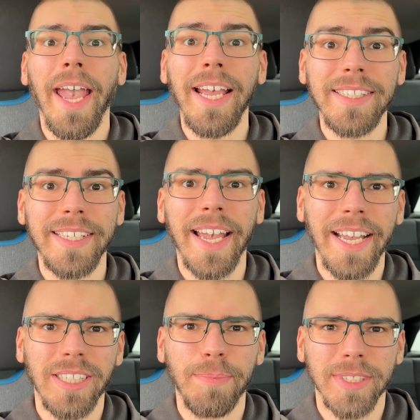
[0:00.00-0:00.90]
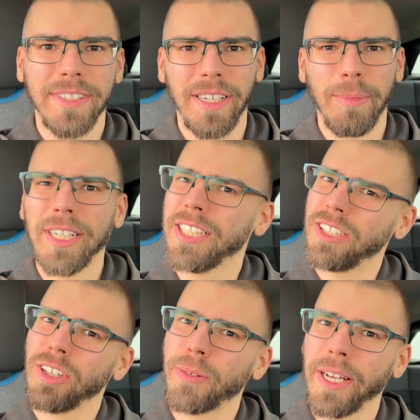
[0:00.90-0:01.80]
88%, but
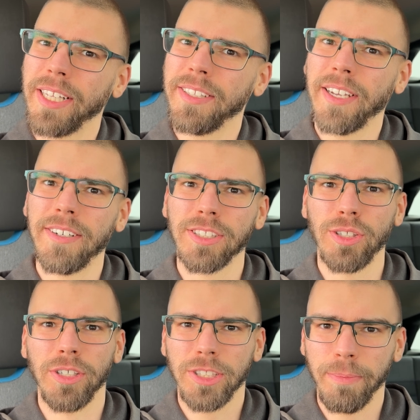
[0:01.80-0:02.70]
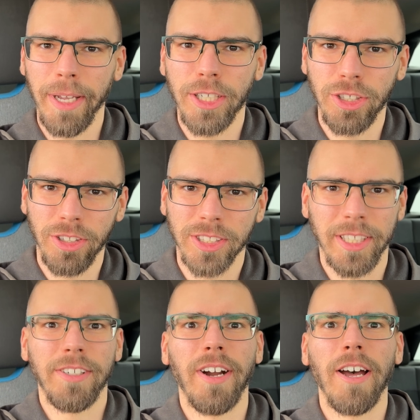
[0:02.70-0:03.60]
that's not quite the entire story, so make sure to
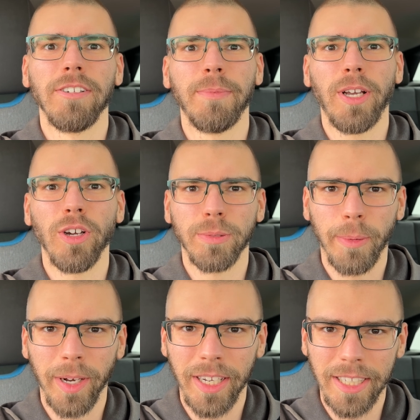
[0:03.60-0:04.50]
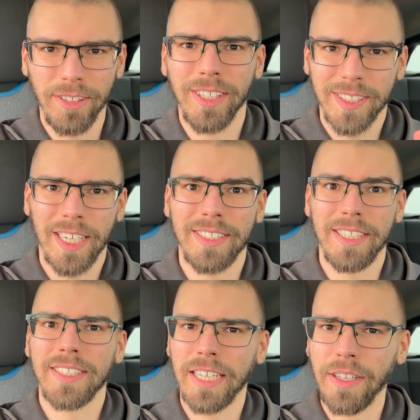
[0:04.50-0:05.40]
stick around because we will need to discuss
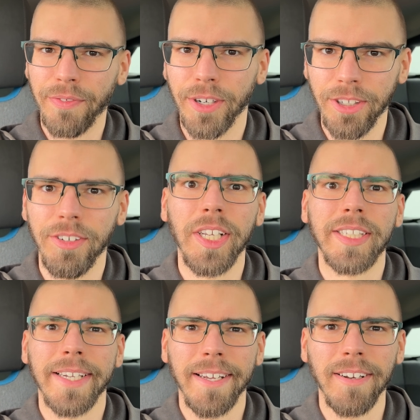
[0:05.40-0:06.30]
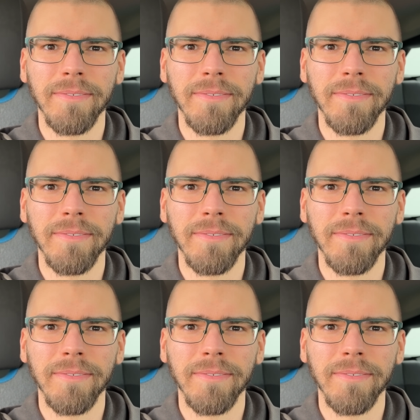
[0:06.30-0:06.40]
this in further detail.